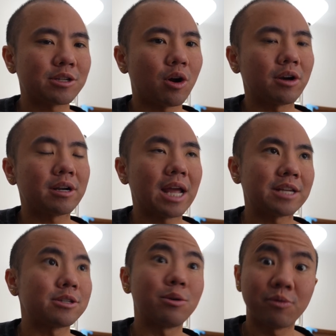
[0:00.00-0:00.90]
aren't
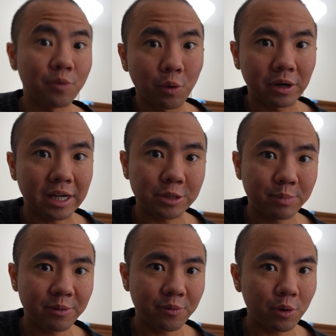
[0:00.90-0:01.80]
as euphoric as
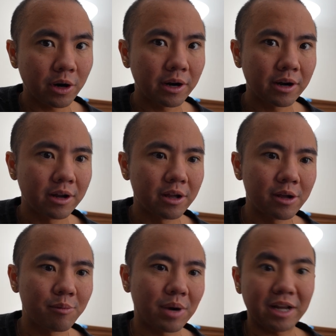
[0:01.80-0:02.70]
before,
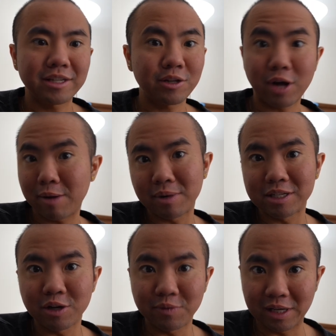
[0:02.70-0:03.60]
but I can still hype
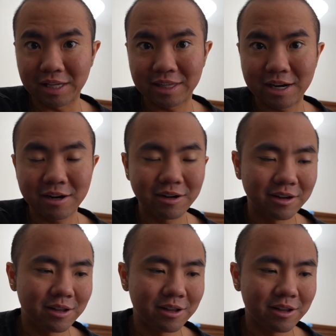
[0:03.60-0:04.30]
myself and get there.